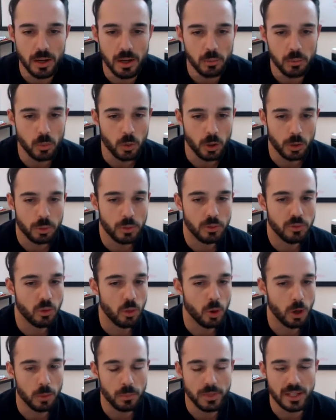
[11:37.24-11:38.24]
were
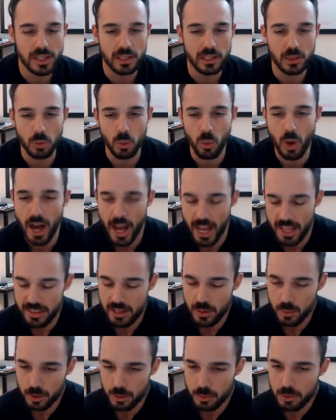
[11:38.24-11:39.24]
performing and why
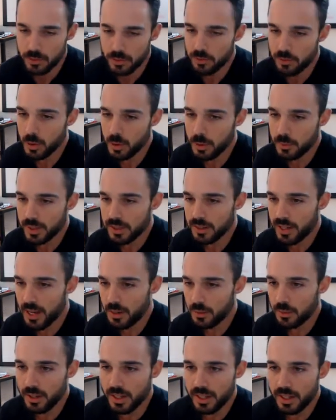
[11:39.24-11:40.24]
they were performing
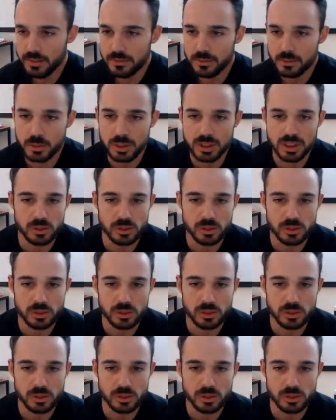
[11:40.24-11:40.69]
that way, which is